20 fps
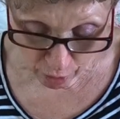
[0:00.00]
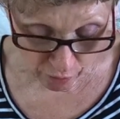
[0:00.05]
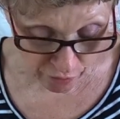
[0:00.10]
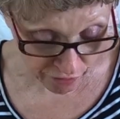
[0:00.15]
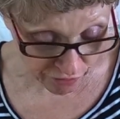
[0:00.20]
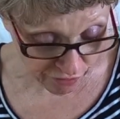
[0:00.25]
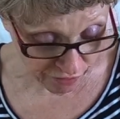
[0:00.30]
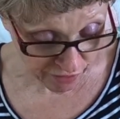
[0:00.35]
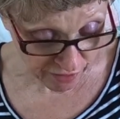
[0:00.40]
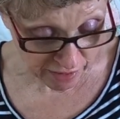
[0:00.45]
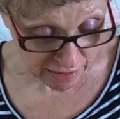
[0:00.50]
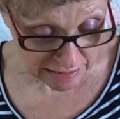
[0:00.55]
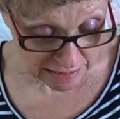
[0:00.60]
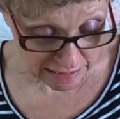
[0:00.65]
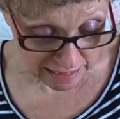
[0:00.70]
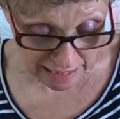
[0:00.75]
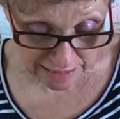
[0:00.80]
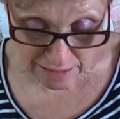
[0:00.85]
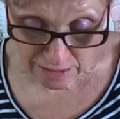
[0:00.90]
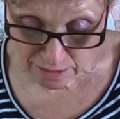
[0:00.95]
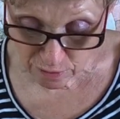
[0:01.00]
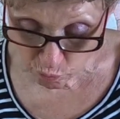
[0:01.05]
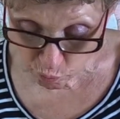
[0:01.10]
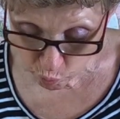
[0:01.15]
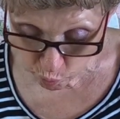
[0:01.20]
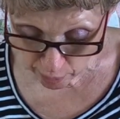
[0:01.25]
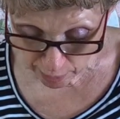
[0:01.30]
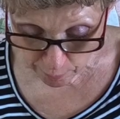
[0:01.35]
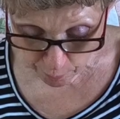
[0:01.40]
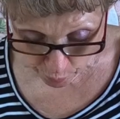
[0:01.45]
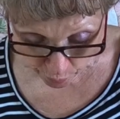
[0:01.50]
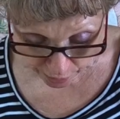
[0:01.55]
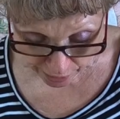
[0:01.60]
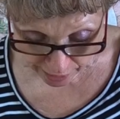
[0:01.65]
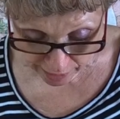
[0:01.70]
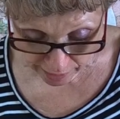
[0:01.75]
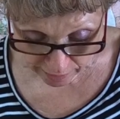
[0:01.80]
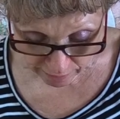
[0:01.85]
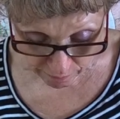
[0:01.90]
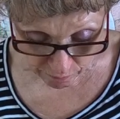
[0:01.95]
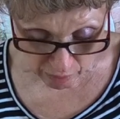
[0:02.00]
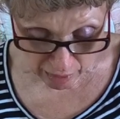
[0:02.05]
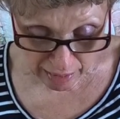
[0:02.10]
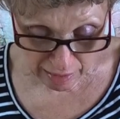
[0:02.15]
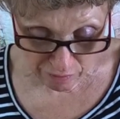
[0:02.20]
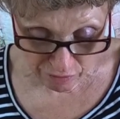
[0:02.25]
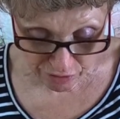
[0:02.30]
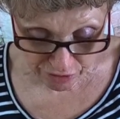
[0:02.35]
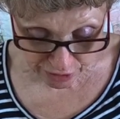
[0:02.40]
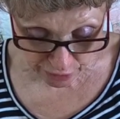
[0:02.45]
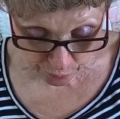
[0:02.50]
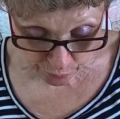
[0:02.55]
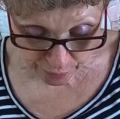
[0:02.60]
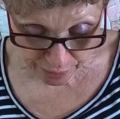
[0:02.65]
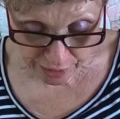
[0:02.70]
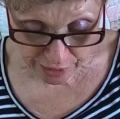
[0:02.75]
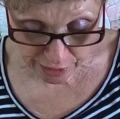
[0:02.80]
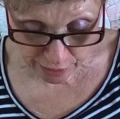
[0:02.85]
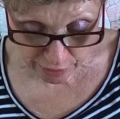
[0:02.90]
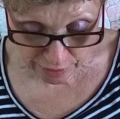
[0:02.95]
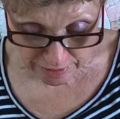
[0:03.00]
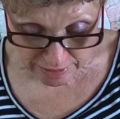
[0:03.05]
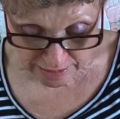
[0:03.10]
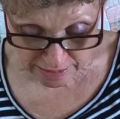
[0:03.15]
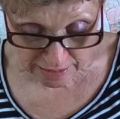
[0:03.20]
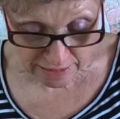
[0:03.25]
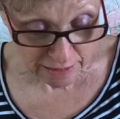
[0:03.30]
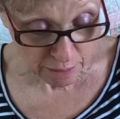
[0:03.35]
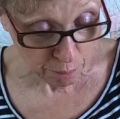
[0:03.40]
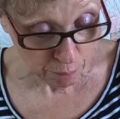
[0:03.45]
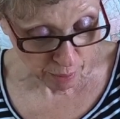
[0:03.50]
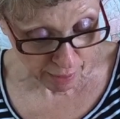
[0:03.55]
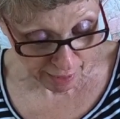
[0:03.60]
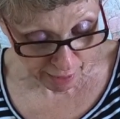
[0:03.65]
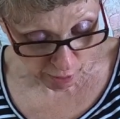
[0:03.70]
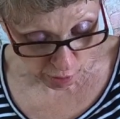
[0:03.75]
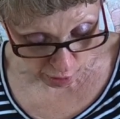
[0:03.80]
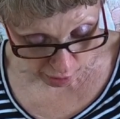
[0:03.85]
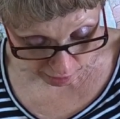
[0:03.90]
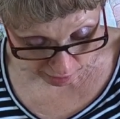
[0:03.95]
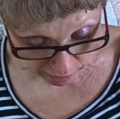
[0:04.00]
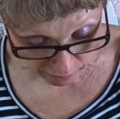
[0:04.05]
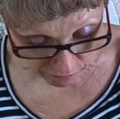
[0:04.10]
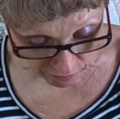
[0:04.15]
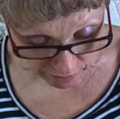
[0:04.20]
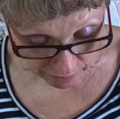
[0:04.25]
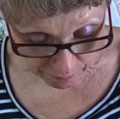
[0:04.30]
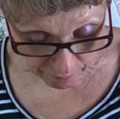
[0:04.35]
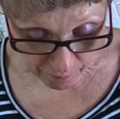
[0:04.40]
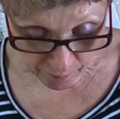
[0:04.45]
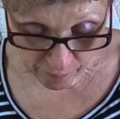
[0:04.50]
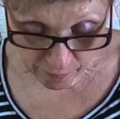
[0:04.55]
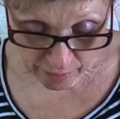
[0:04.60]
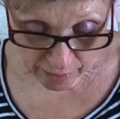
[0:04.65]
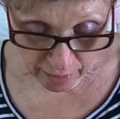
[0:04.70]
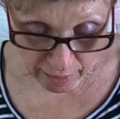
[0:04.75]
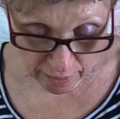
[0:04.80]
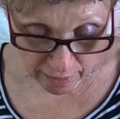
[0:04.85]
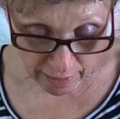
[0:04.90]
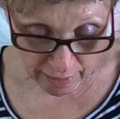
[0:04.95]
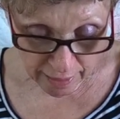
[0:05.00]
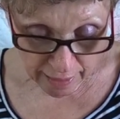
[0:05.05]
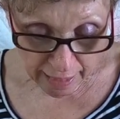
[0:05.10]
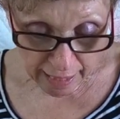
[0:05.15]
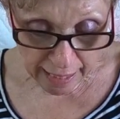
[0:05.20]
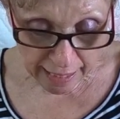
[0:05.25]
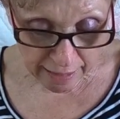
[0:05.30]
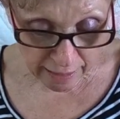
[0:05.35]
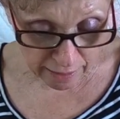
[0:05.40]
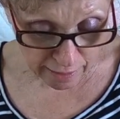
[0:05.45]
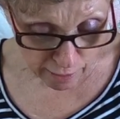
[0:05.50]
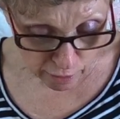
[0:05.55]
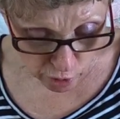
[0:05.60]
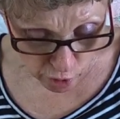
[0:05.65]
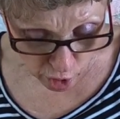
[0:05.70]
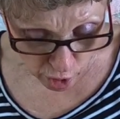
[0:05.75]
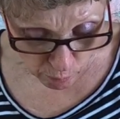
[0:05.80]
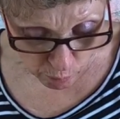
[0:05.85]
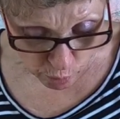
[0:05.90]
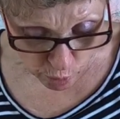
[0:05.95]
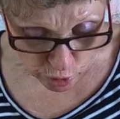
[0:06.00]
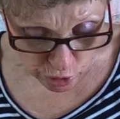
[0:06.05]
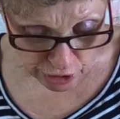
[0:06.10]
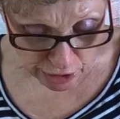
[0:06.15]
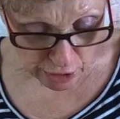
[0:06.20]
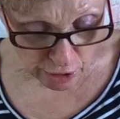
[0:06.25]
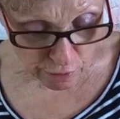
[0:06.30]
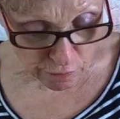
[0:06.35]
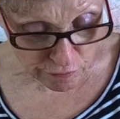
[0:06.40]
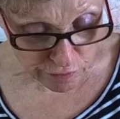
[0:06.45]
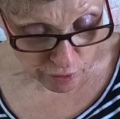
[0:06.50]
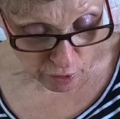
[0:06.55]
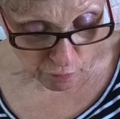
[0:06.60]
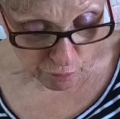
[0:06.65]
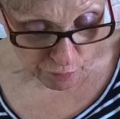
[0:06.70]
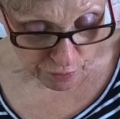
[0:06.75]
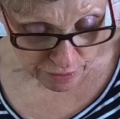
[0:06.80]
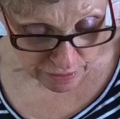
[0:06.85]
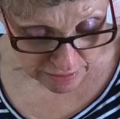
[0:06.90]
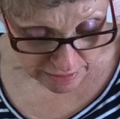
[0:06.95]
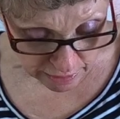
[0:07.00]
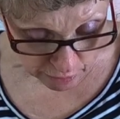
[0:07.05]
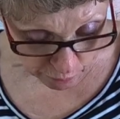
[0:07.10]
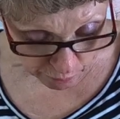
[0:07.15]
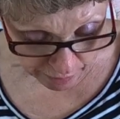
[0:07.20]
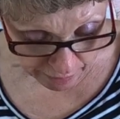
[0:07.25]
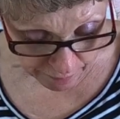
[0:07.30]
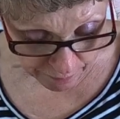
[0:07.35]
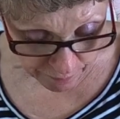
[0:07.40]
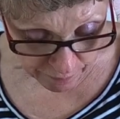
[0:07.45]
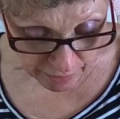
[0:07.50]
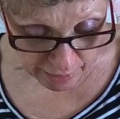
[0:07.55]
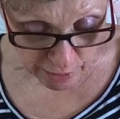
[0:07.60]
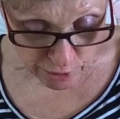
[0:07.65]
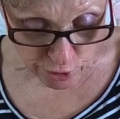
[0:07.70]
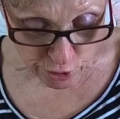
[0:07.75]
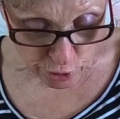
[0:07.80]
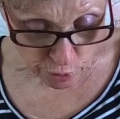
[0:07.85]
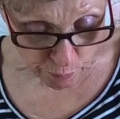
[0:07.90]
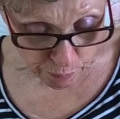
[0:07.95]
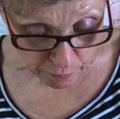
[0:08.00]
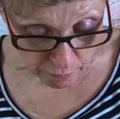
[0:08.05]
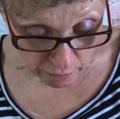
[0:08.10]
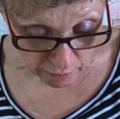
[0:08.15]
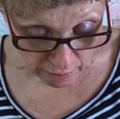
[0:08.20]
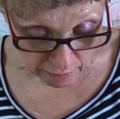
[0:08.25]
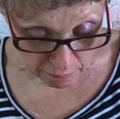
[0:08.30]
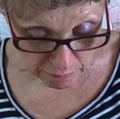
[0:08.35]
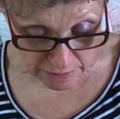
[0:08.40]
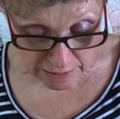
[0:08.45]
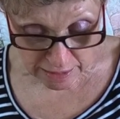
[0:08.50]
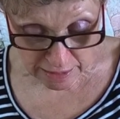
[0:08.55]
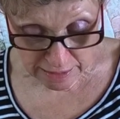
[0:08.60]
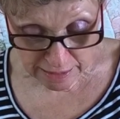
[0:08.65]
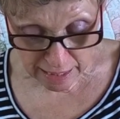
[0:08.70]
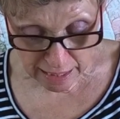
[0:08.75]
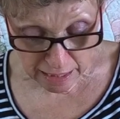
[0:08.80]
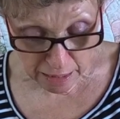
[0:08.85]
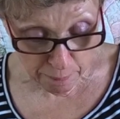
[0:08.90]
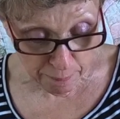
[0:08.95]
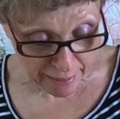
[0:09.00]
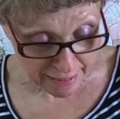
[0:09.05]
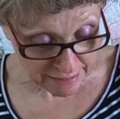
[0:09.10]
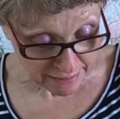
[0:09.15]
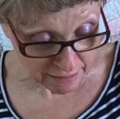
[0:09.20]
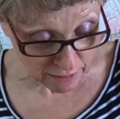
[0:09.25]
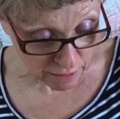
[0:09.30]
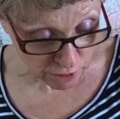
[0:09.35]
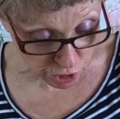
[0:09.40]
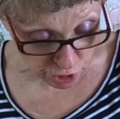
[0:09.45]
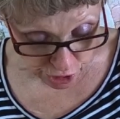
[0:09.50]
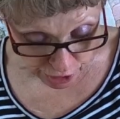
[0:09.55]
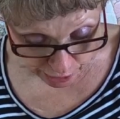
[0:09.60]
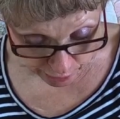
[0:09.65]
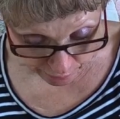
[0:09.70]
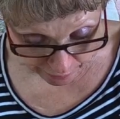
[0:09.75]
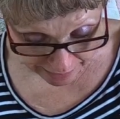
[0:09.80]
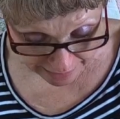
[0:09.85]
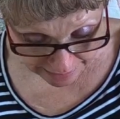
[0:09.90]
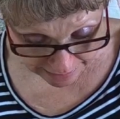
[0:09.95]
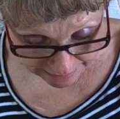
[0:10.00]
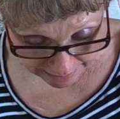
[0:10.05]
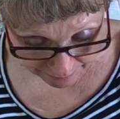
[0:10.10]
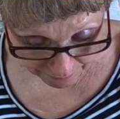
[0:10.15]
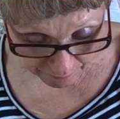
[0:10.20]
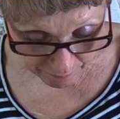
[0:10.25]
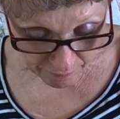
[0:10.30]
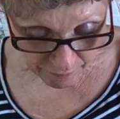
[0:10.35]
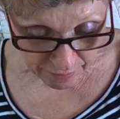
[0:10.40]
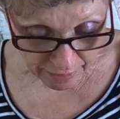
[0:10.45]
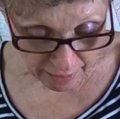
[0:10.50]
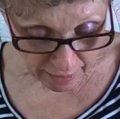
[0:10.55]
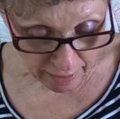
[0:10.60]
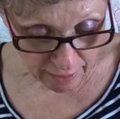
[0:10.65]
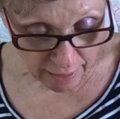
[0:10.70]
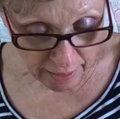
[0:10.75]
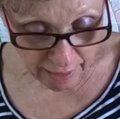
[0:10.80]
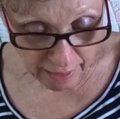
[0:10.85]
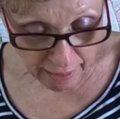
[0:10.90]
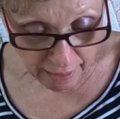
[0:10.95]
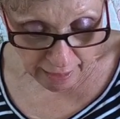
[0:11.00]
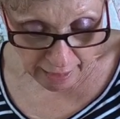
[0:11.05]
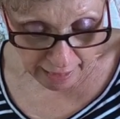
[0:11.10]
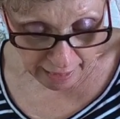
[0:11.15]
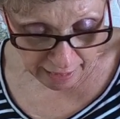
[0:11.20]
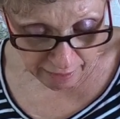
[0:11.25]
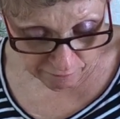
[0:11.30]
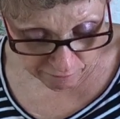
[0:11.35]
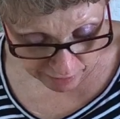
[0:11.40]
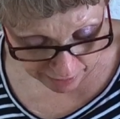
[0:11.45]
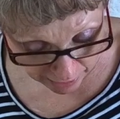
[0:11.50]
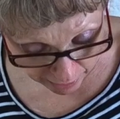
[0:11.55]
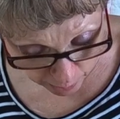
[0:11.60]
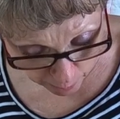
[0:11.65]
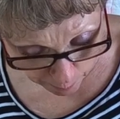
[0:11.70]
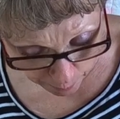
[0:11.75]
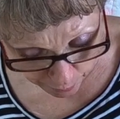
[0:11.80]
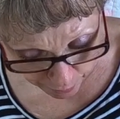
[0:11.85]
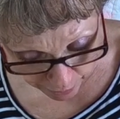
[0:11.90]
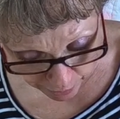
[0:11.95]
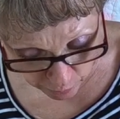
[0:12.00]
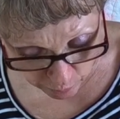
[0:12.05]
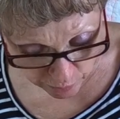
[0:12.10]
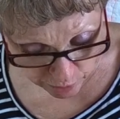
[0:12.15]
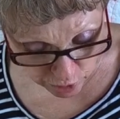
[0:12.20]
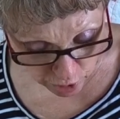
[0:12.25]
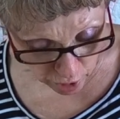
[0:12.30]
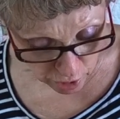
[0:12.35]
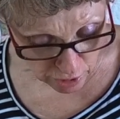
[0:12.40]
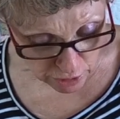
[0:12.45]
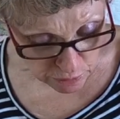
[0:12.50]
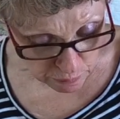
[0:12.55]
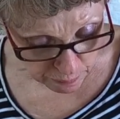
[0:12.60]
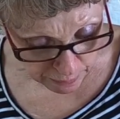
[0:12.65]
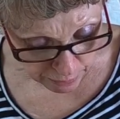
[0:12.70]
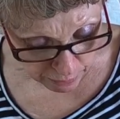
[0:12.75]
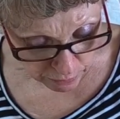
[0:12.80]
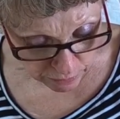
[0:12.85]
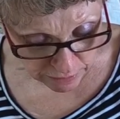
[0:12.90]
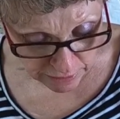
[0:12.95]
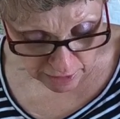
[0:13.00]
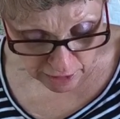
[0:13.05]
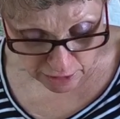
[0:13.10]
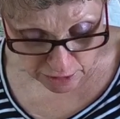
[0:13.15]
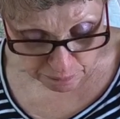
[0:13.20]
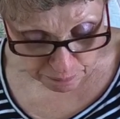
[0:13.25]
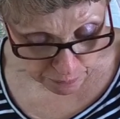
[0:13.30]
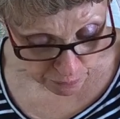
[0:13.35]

on thin slices of white bread. I have celery, carrot sticks, and black olives, and a little cardboard shaker of salt for the celery, and 2 plums and a tiny basket of cherries, and vanilla pudding with chocolate sprinkles and a